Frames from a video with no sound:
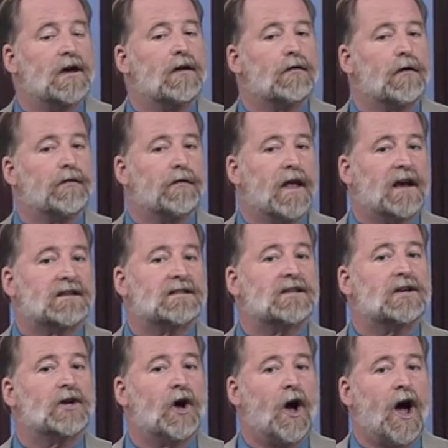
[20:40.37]
reflects the
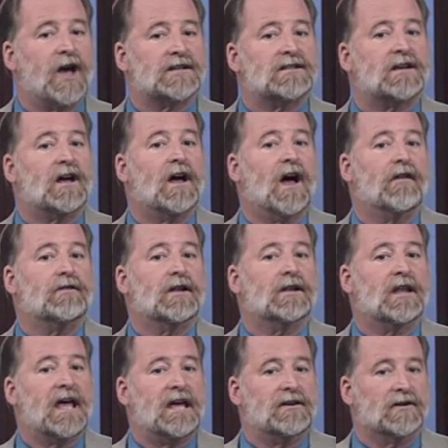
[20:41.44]
cost of the
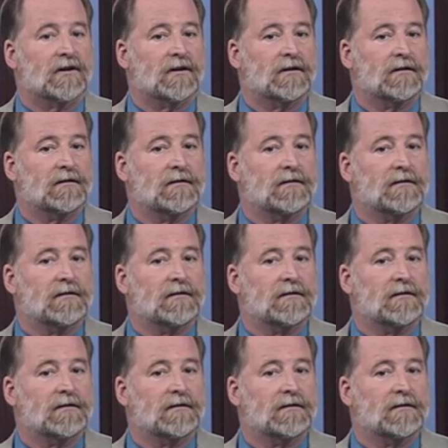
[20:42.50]
lender